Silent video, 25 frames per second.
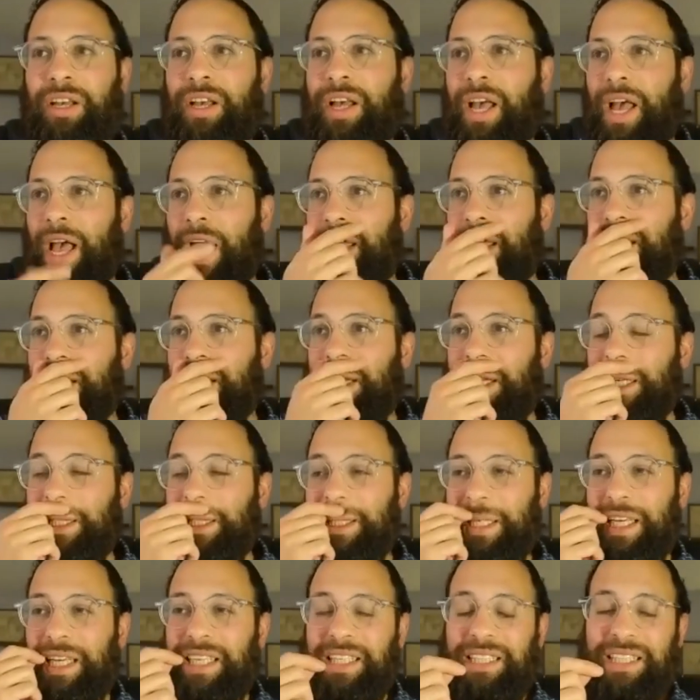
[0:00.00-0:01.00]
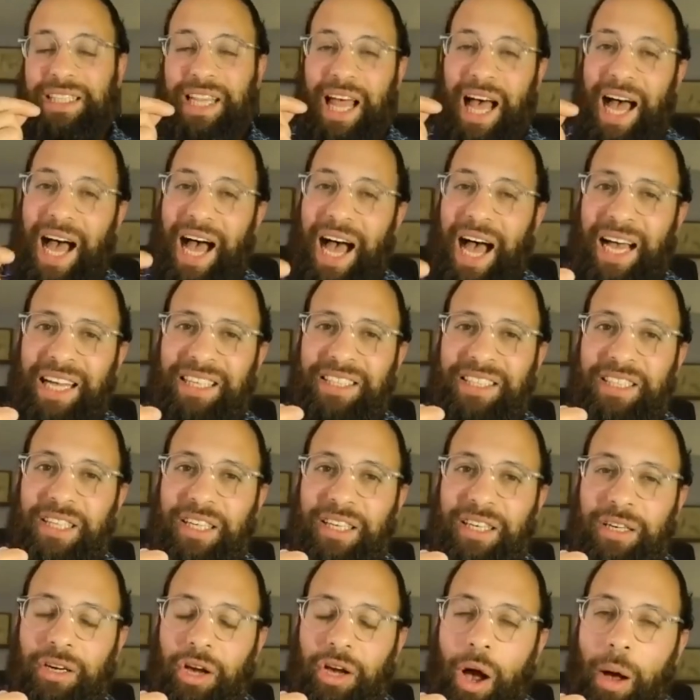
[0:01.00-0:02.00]
And this is,
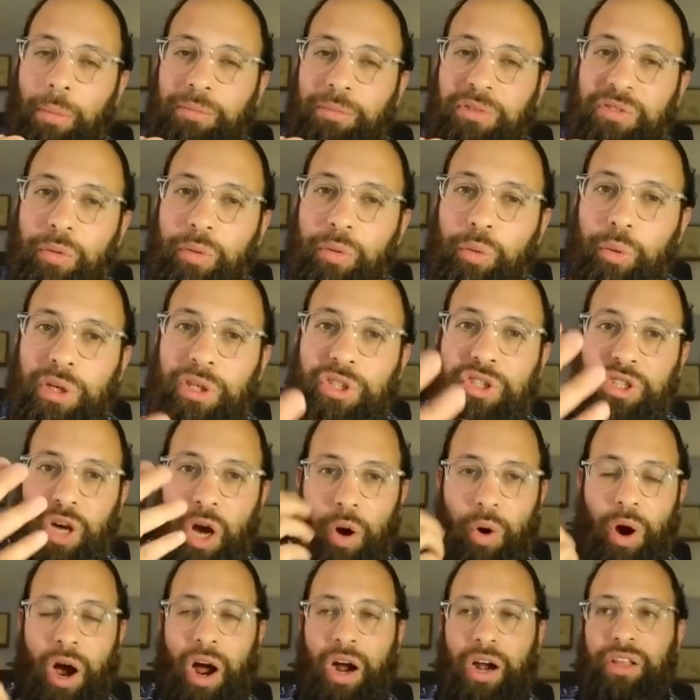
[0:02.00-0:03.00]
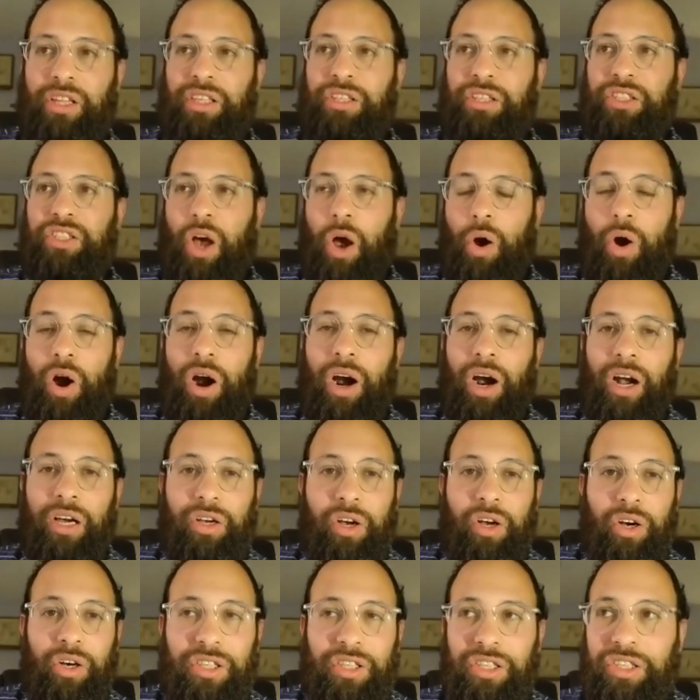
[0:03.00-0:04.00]
lahazir comes from the word Zohar, the Zohar
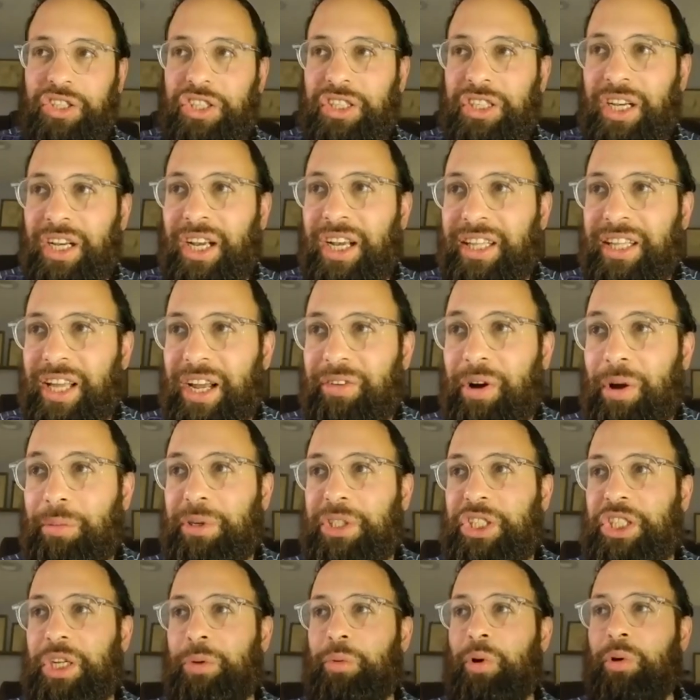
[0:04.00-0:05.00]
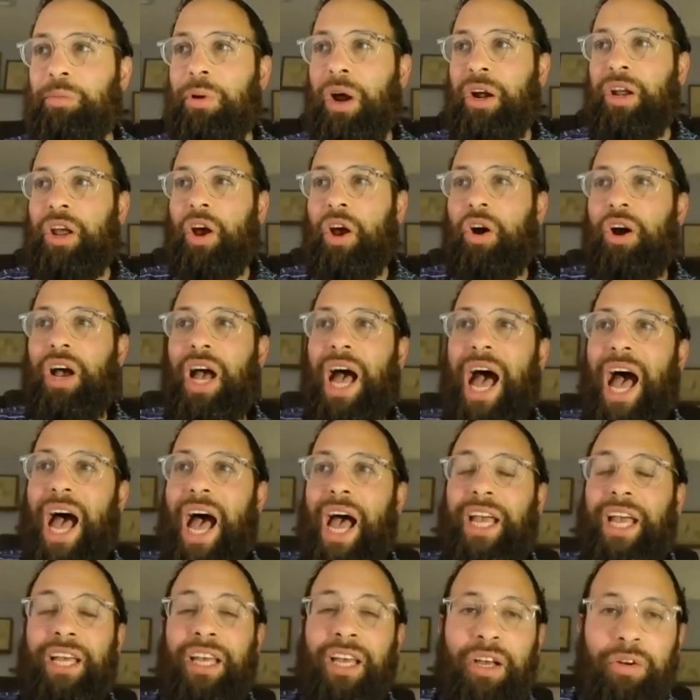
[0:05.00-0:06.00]
HaKodesh, that Rebbe Shimon Bar
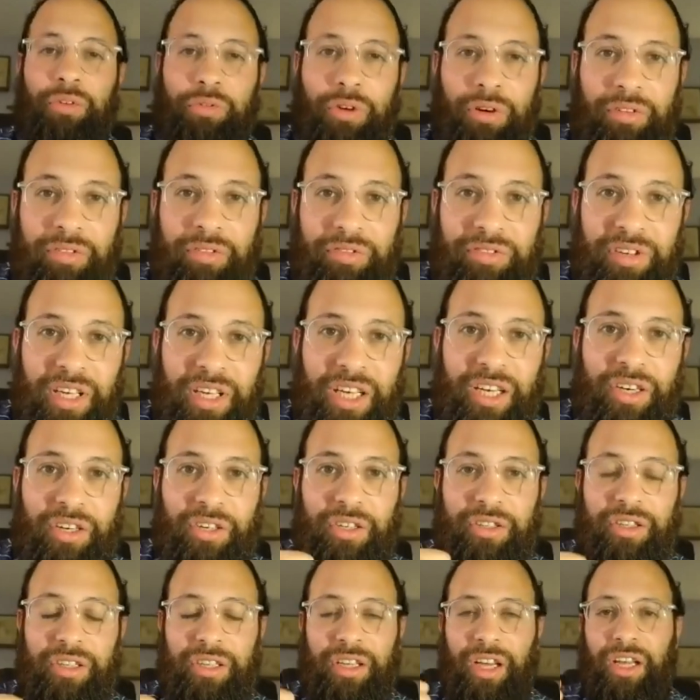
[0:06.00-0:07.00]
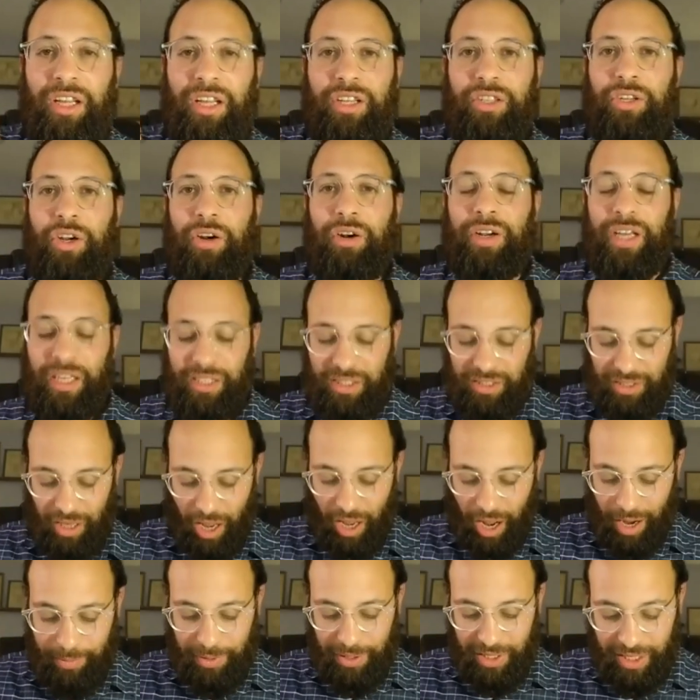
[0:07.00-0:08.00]
Yochai revealed during his
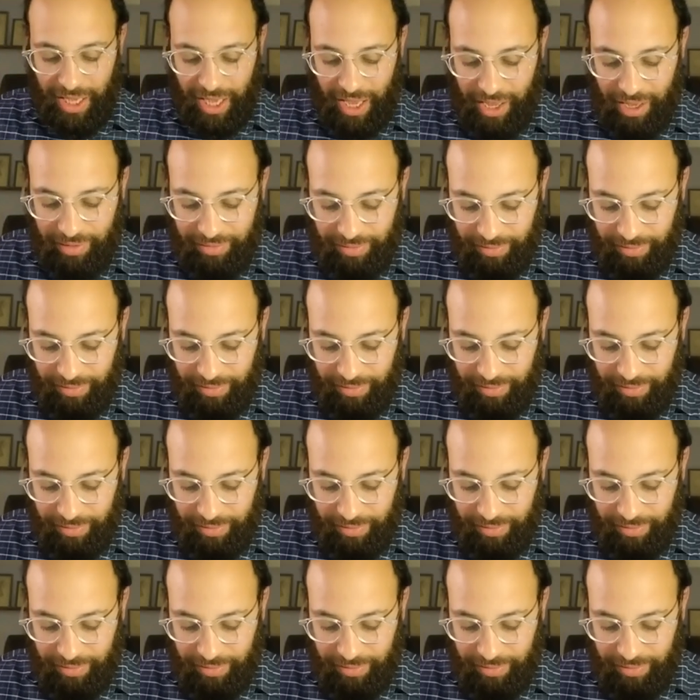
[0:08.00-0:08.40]
time in the cave.